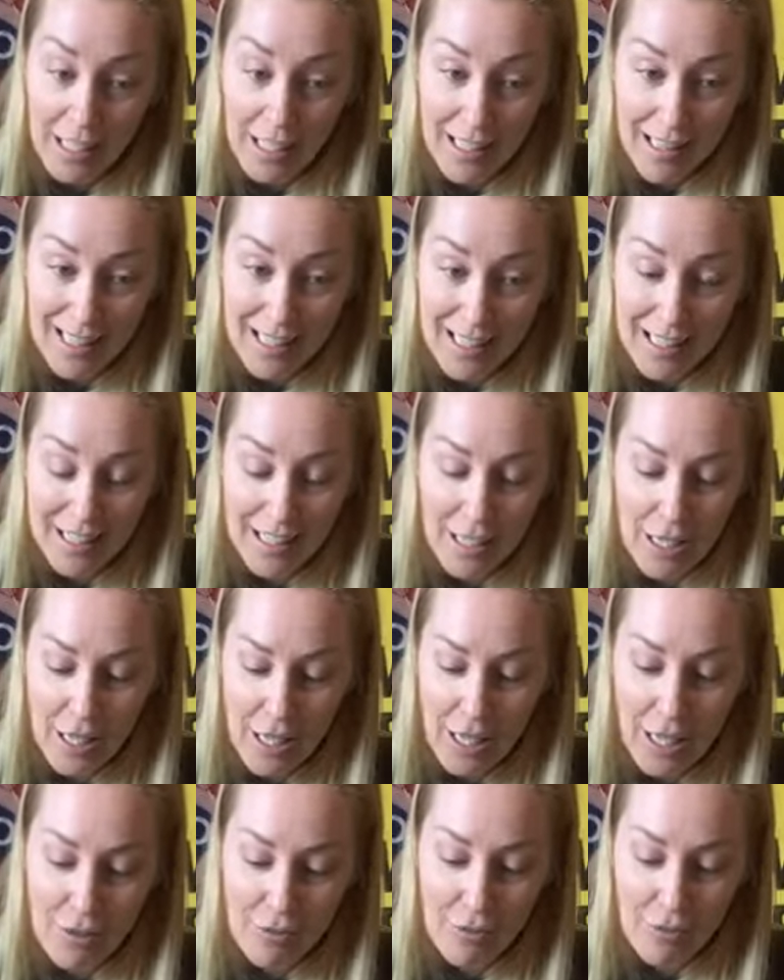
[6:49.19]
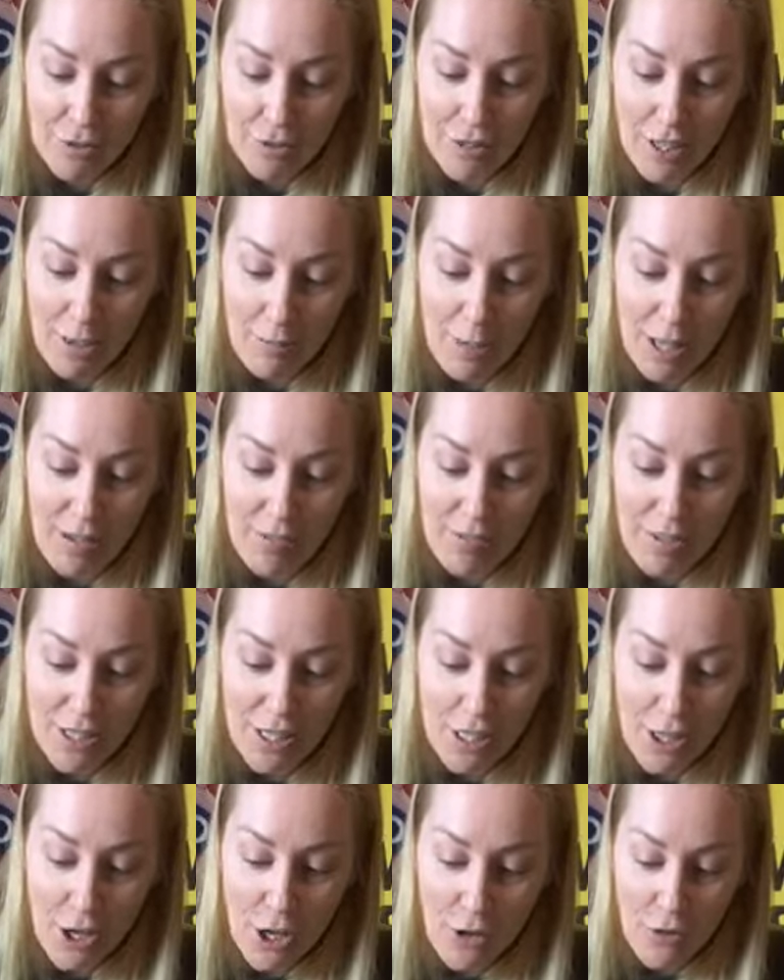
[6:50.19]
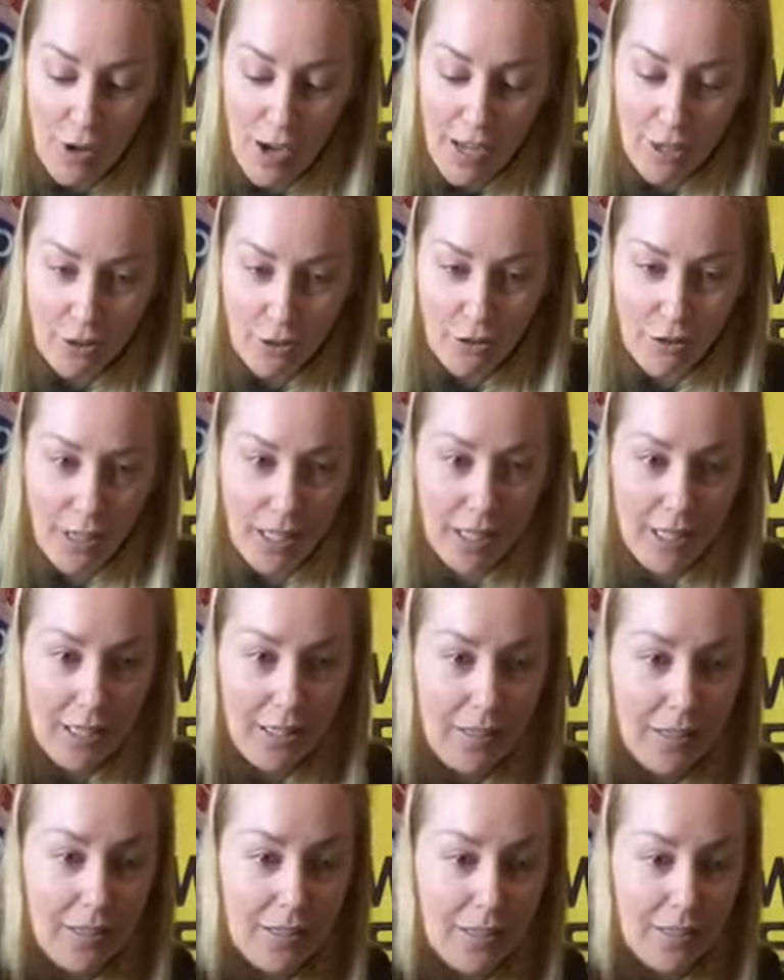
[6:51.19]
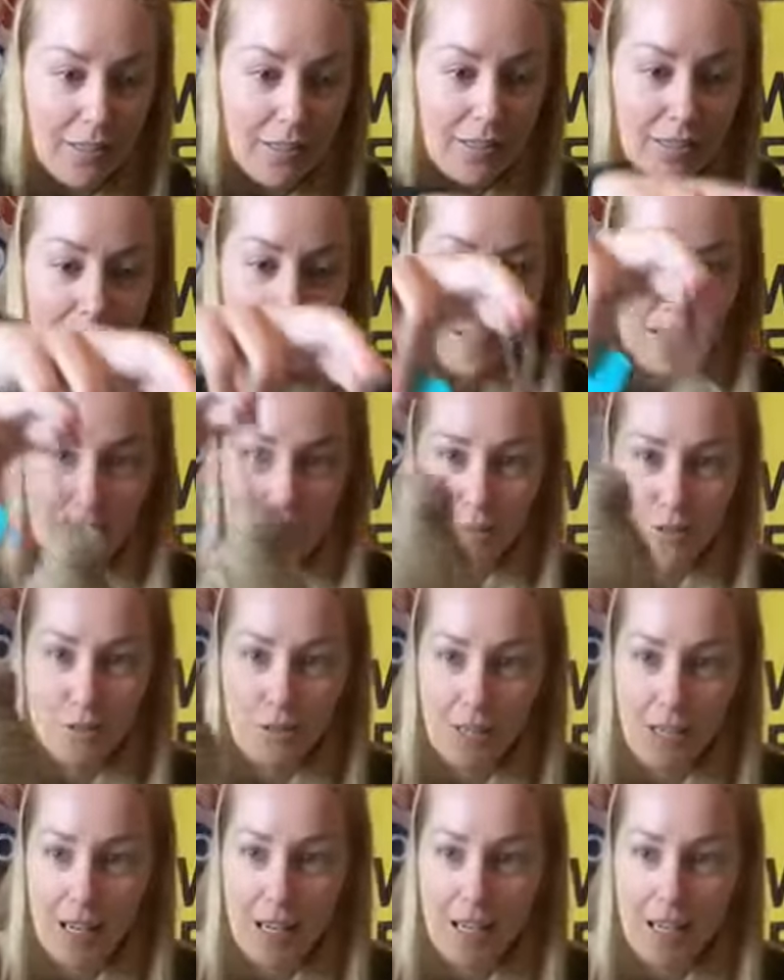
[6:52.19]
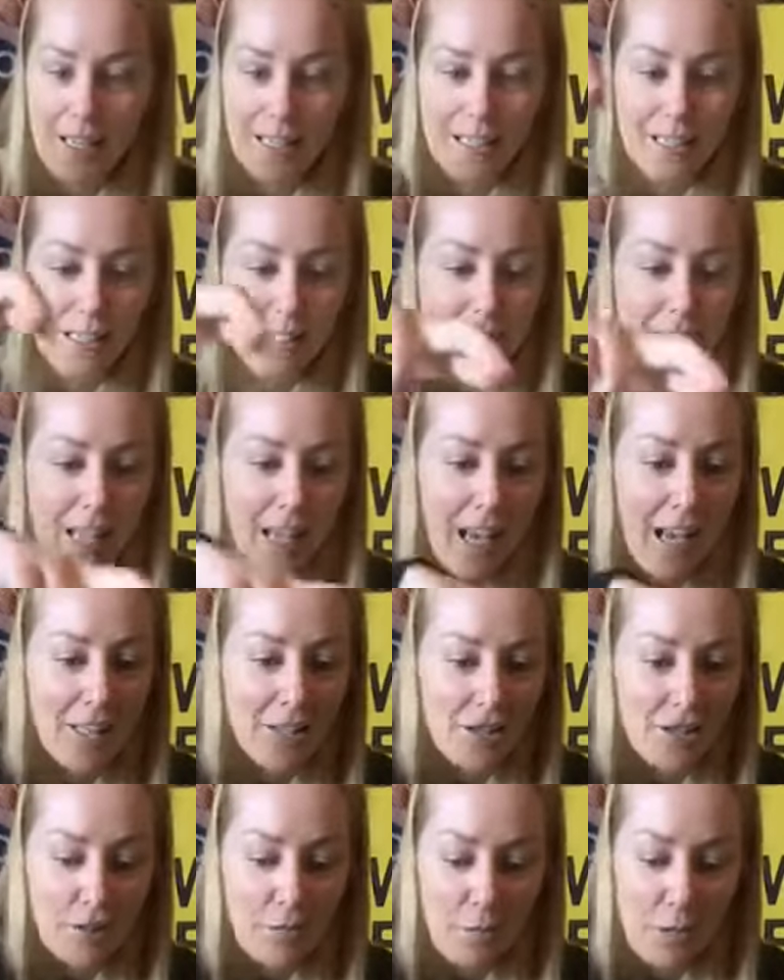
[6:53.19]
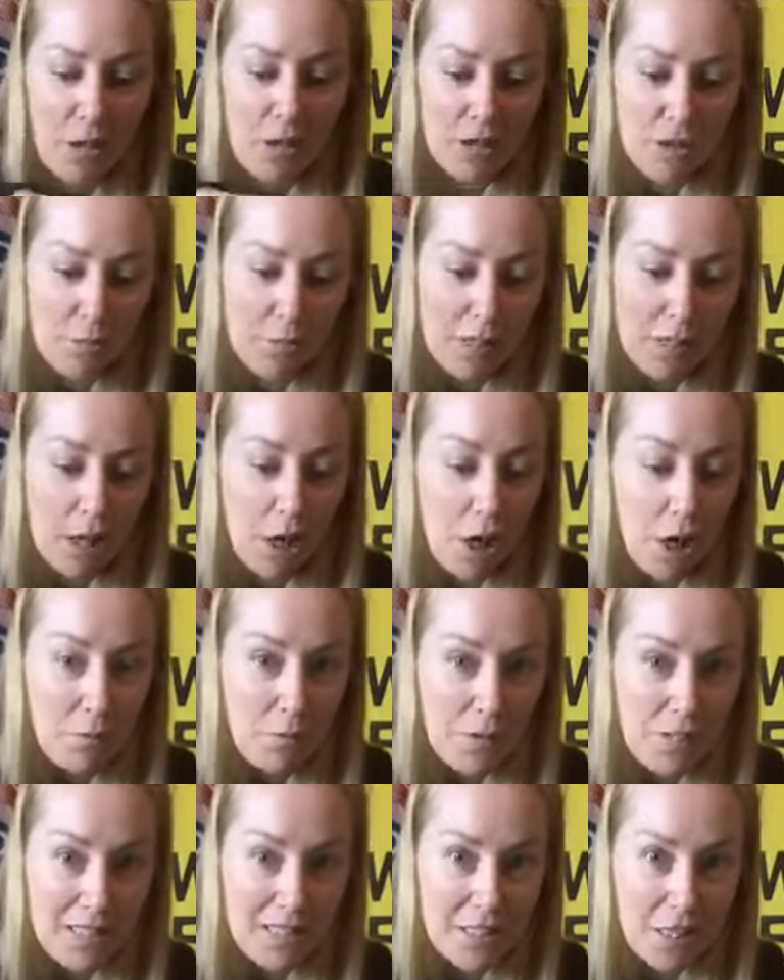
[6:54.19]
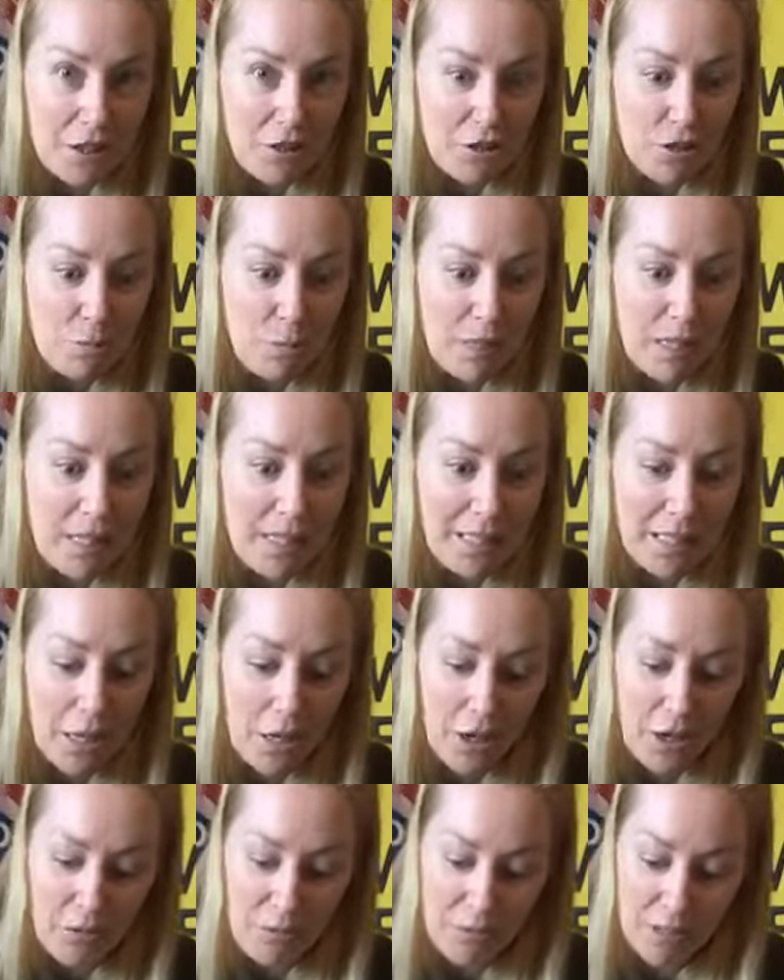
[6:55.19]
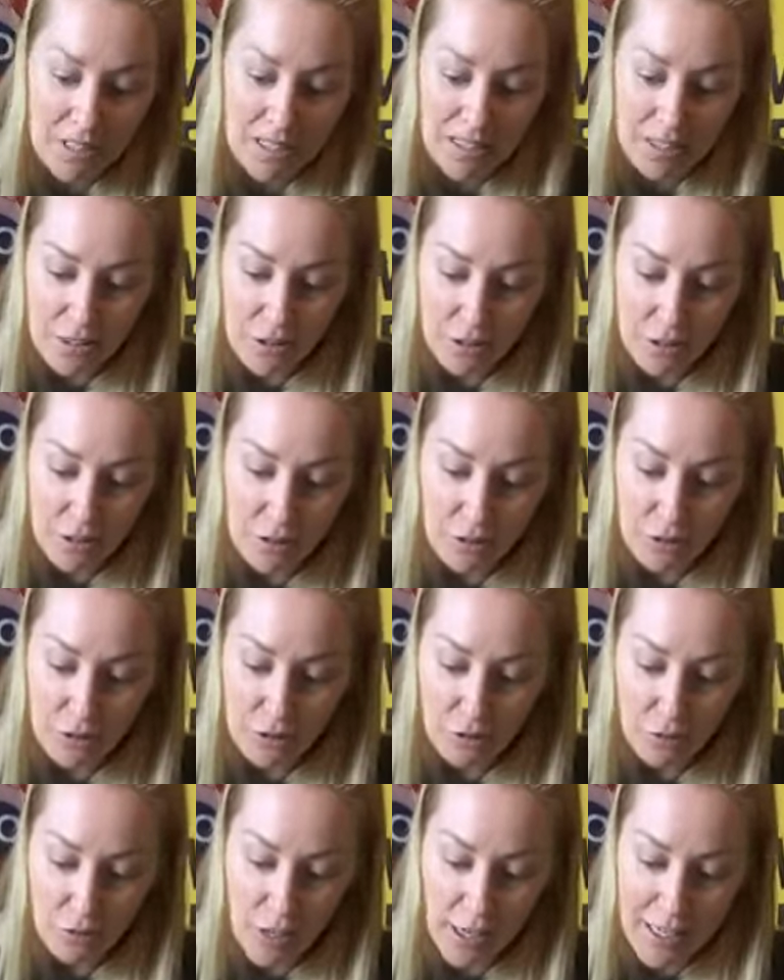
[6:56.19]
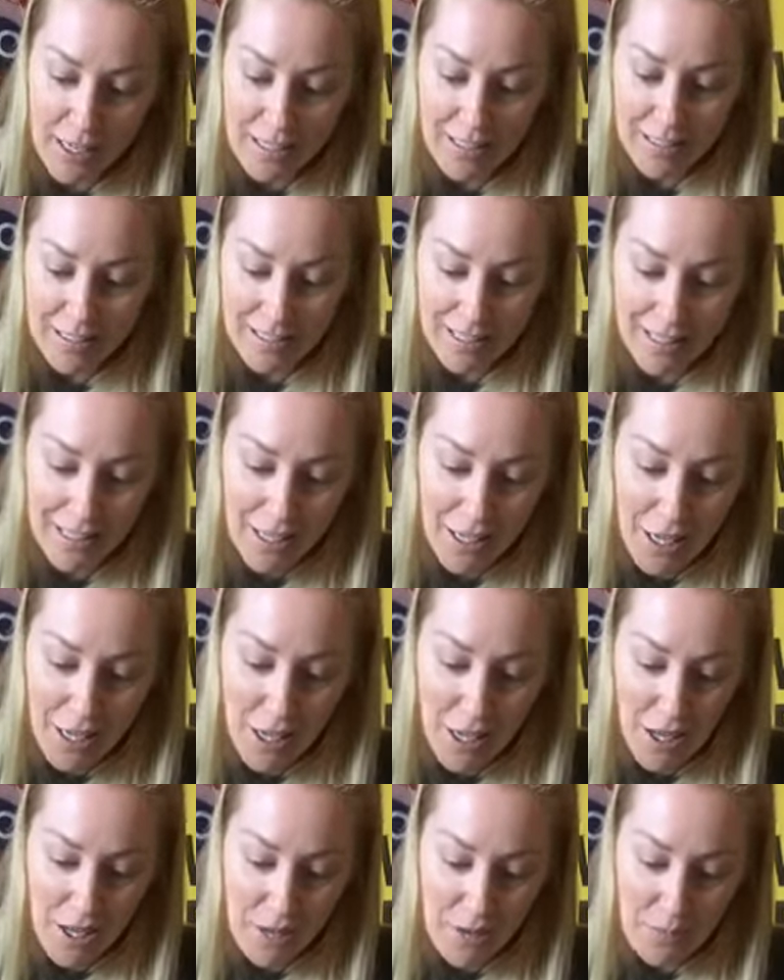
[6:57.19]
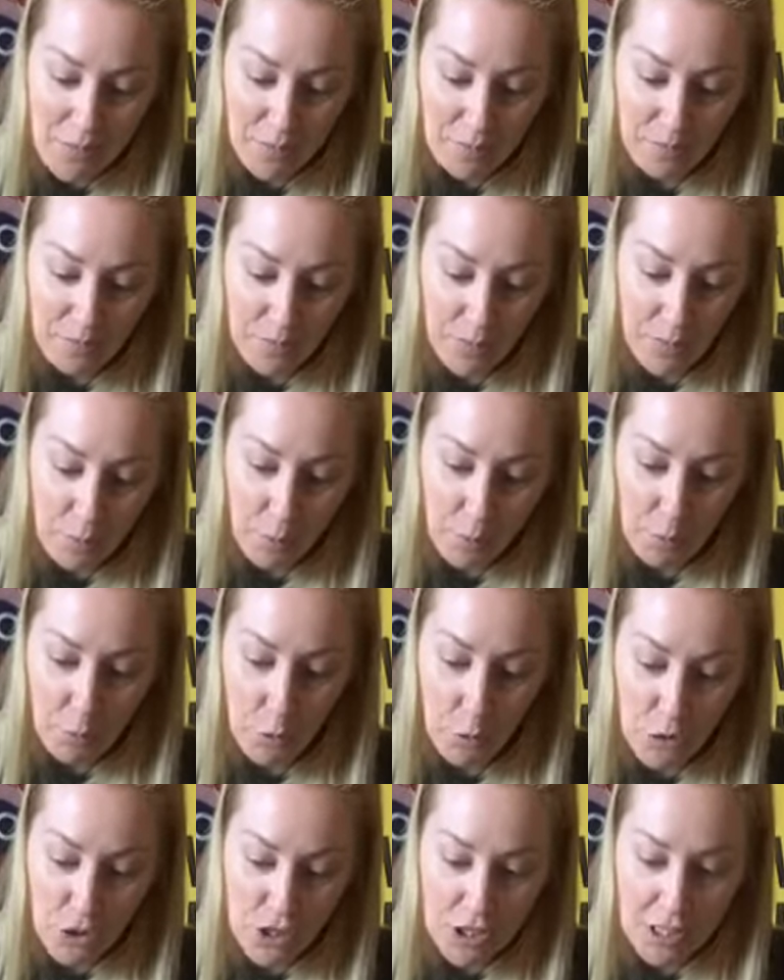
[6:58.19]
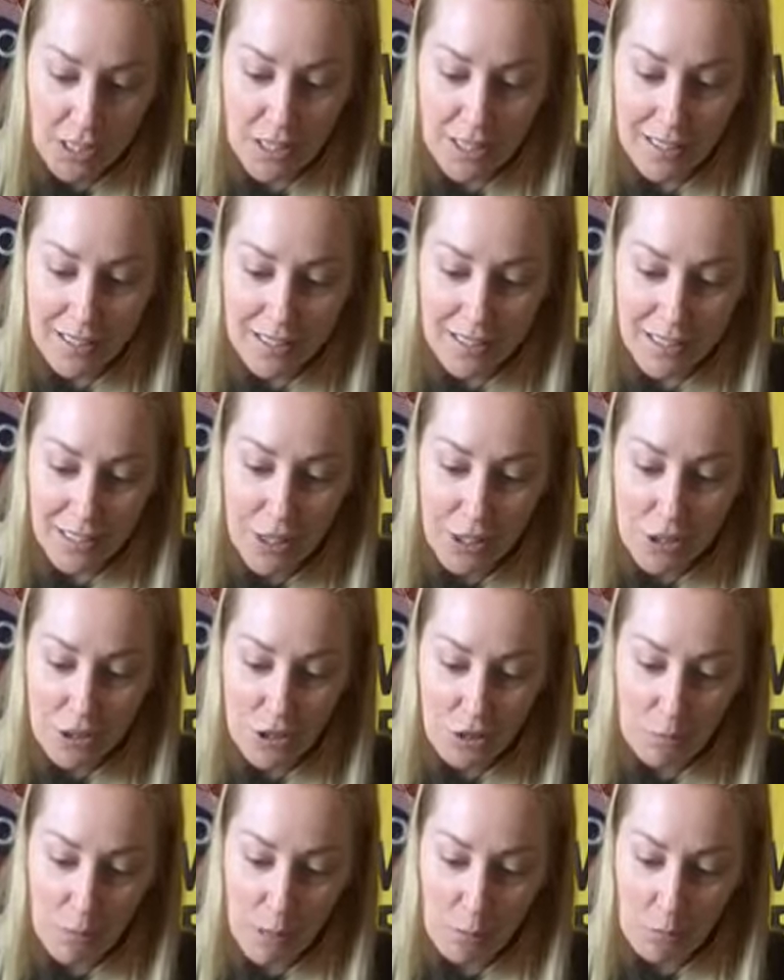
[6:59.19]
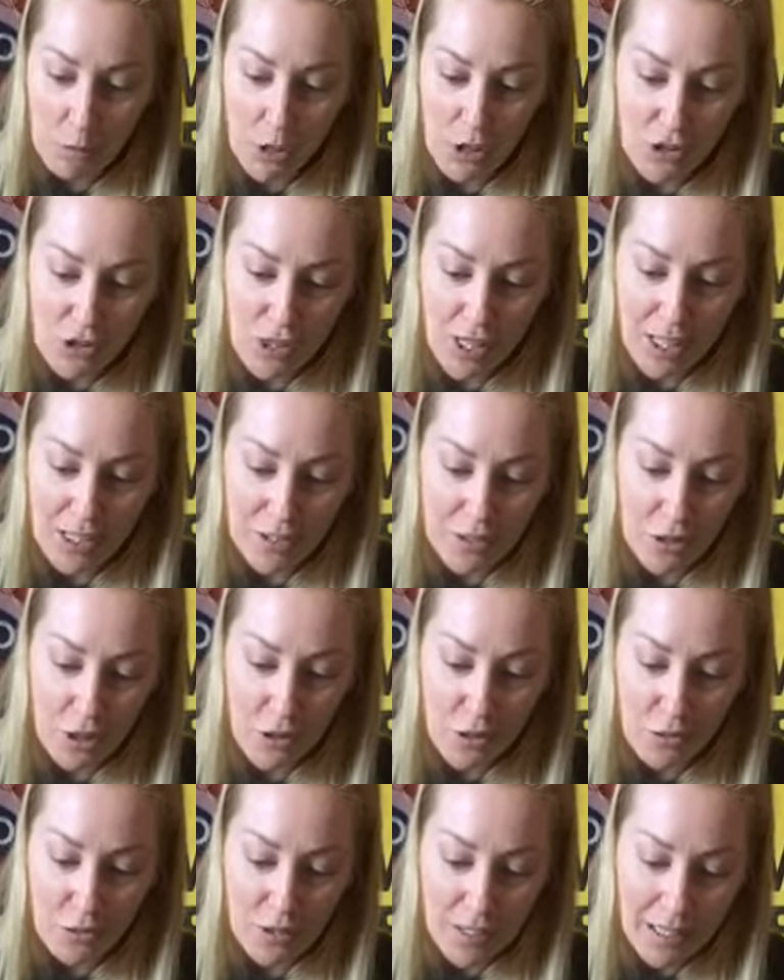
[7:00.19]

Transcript: And then if you saw my video, I created this little guy as an embellishment. I hope that he's not too big. I hope that he's gonna look right, proportionate to my project. So,